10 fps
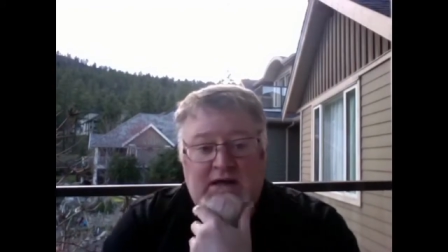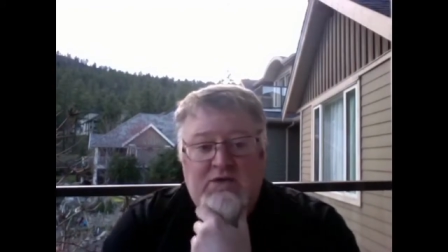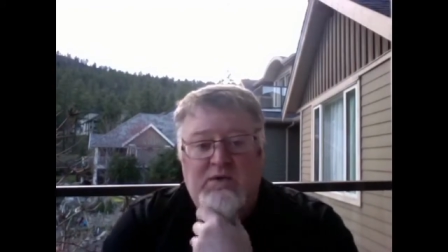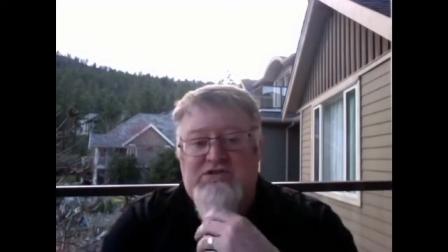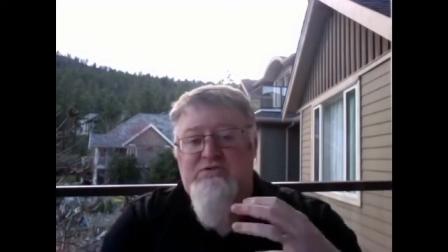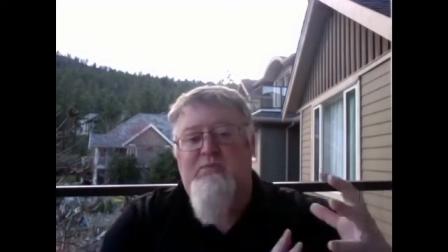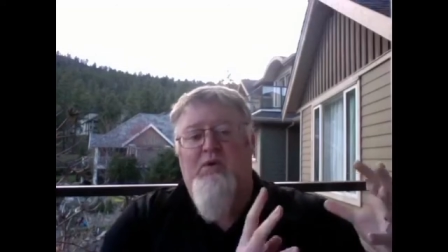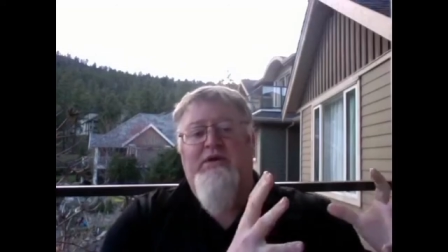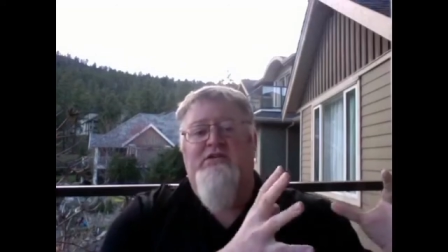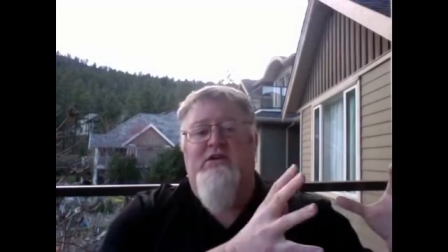which is
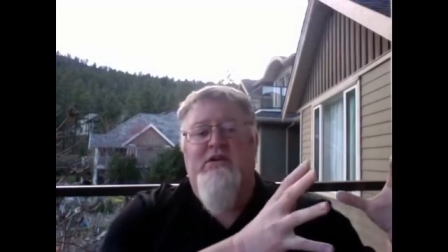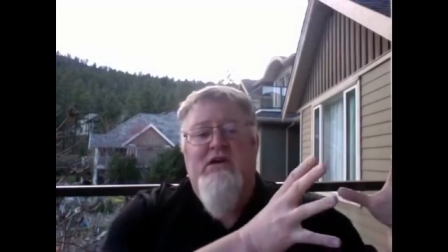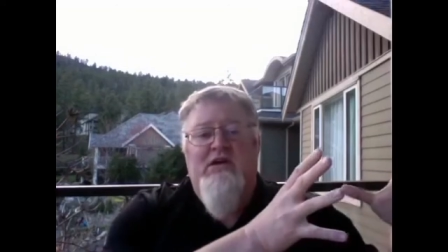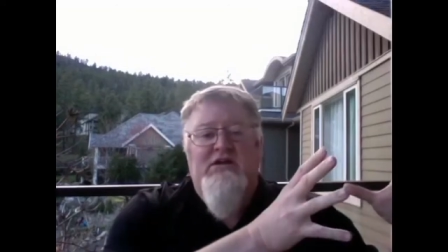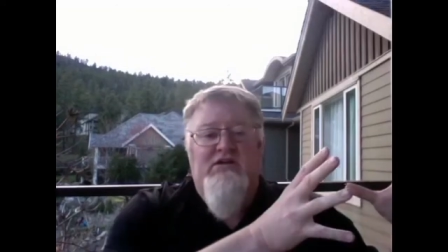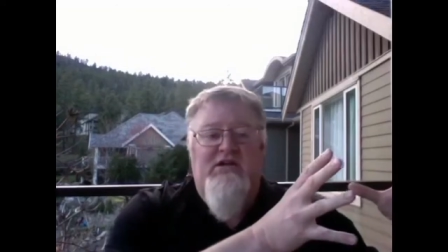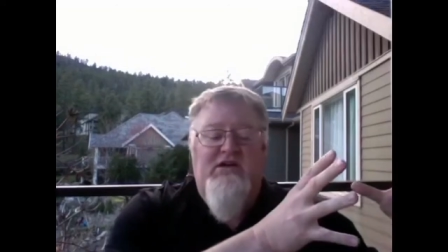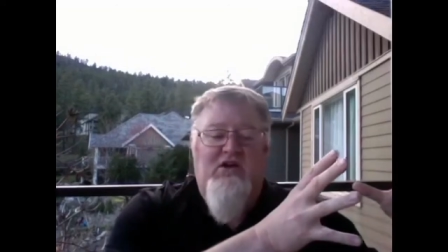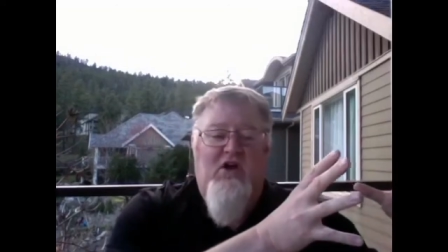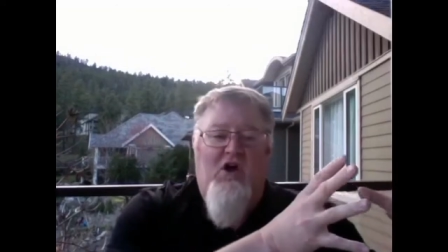pointing to the to the
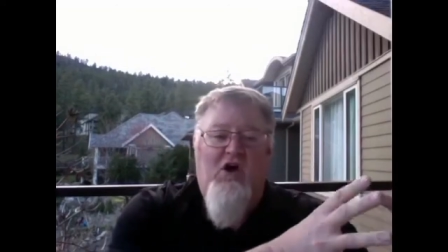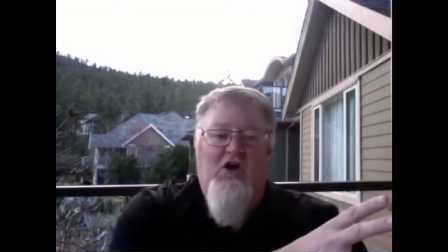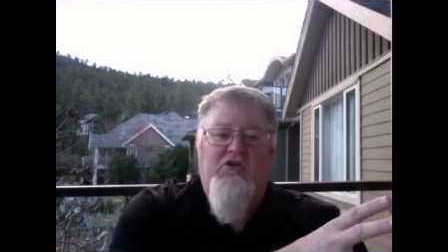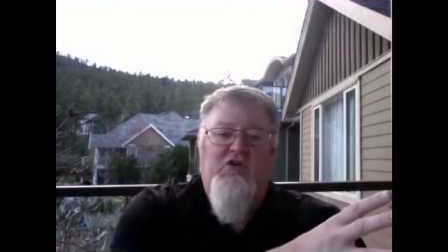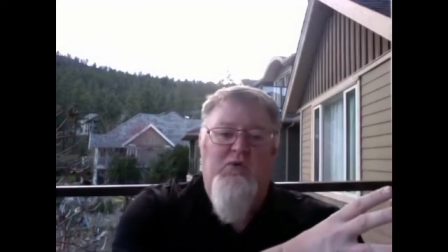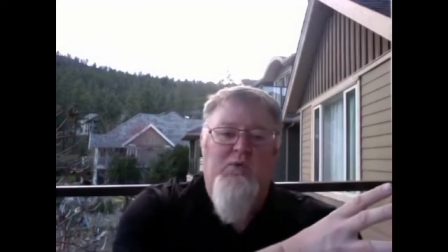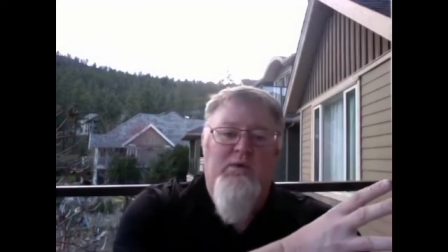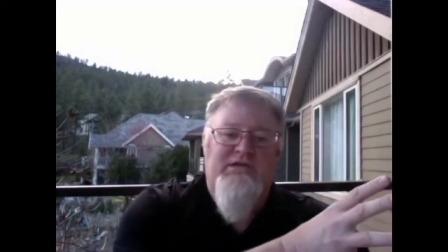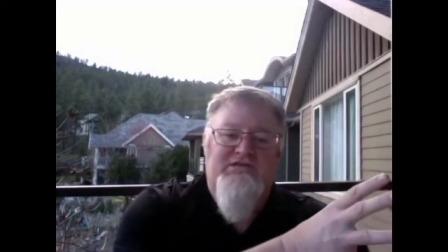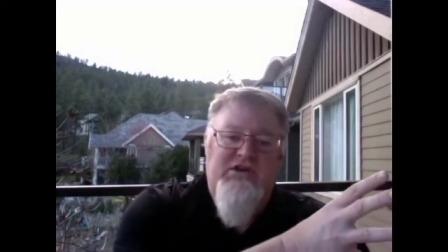God who
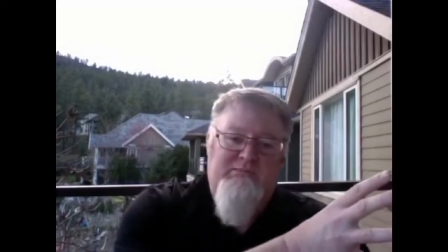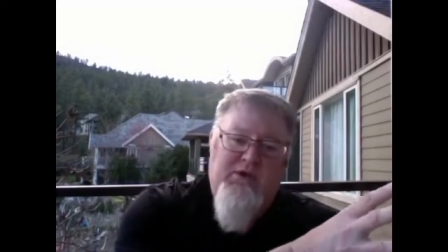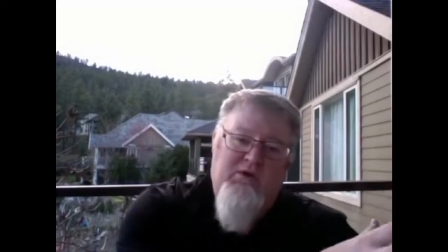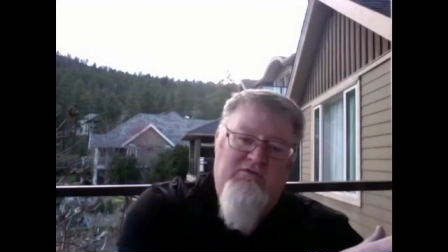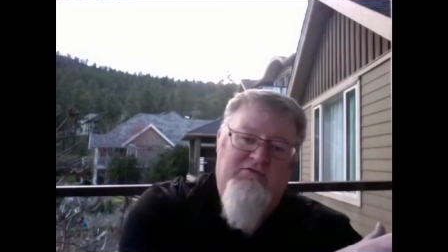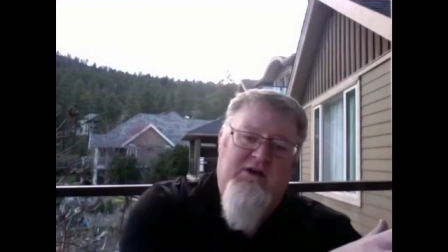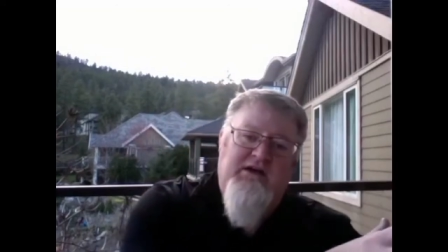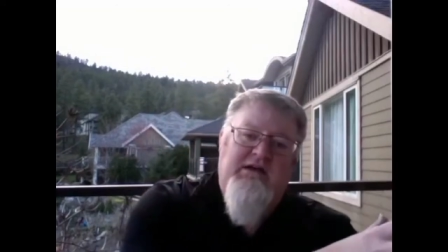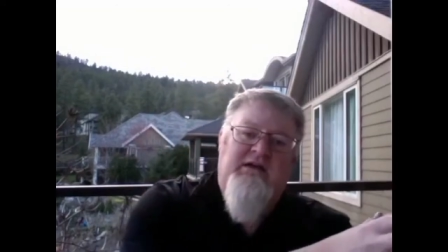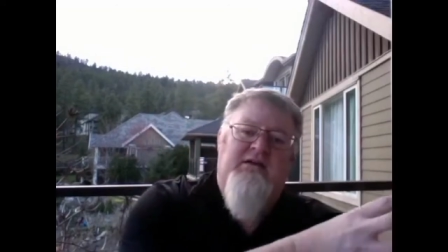is going to
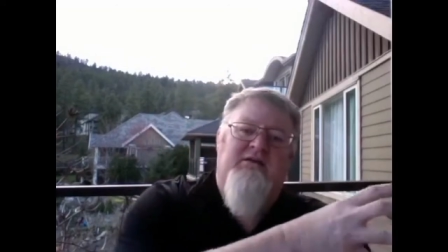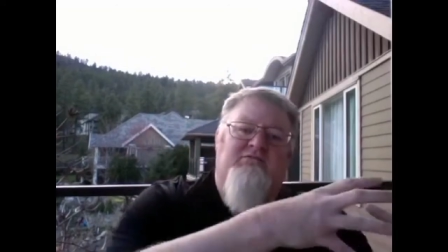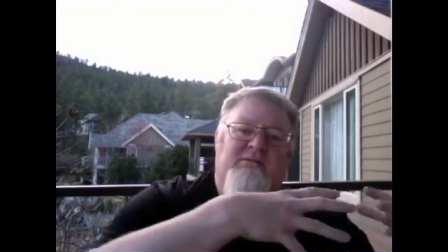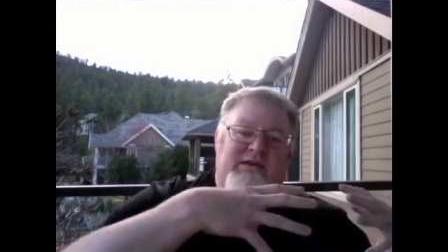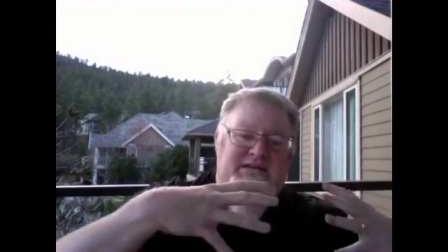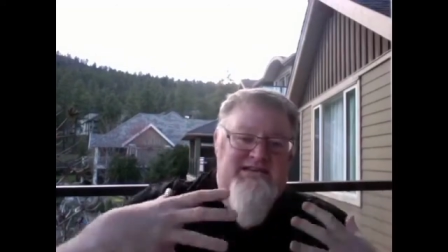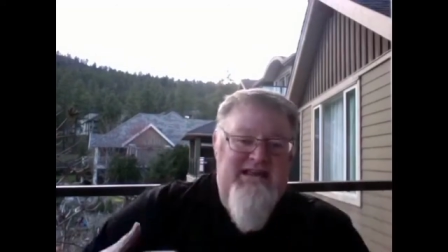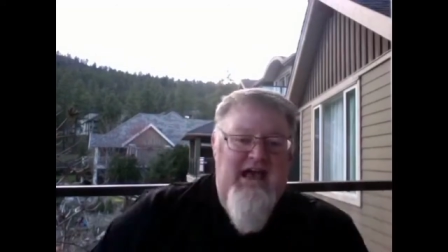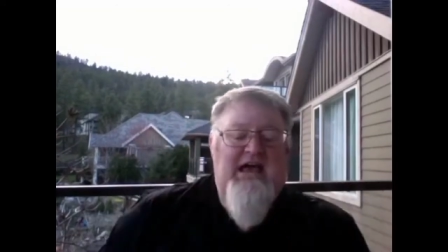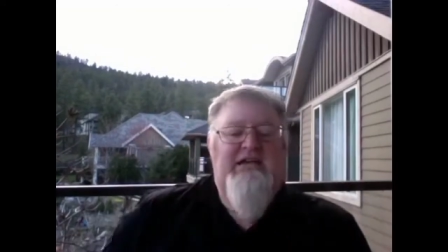purify from his
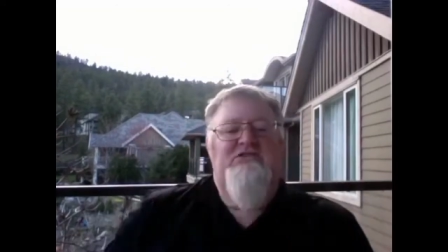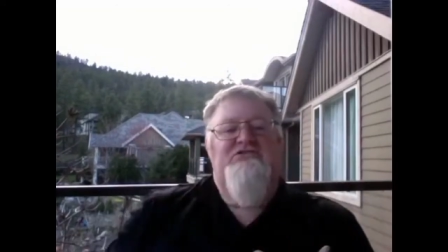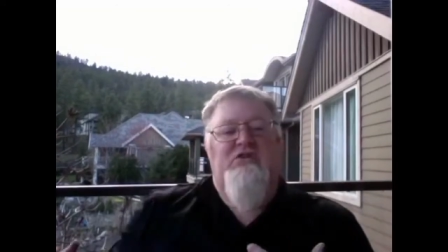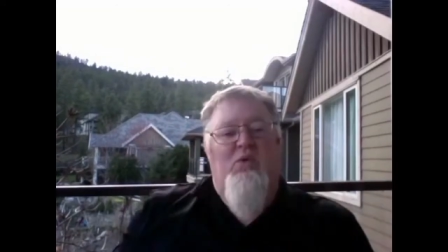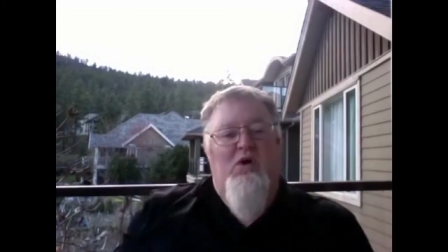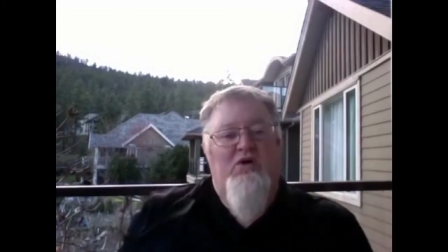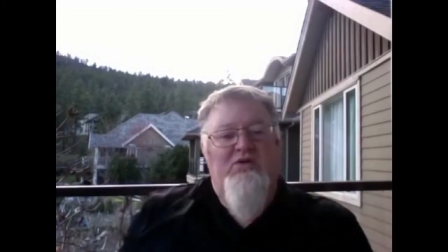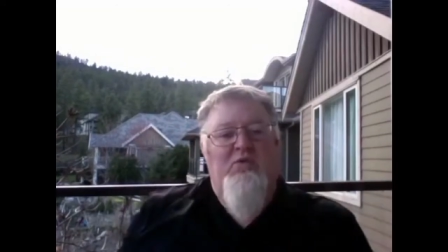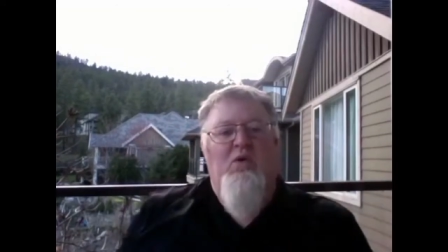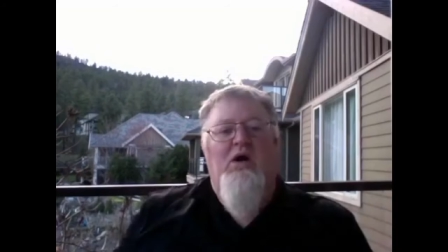side. You see the water and the
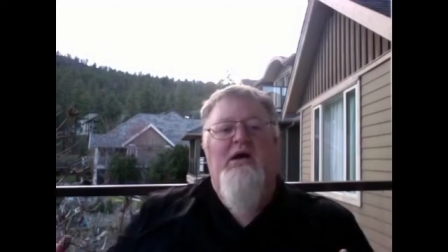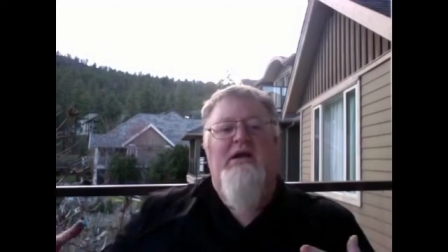wine.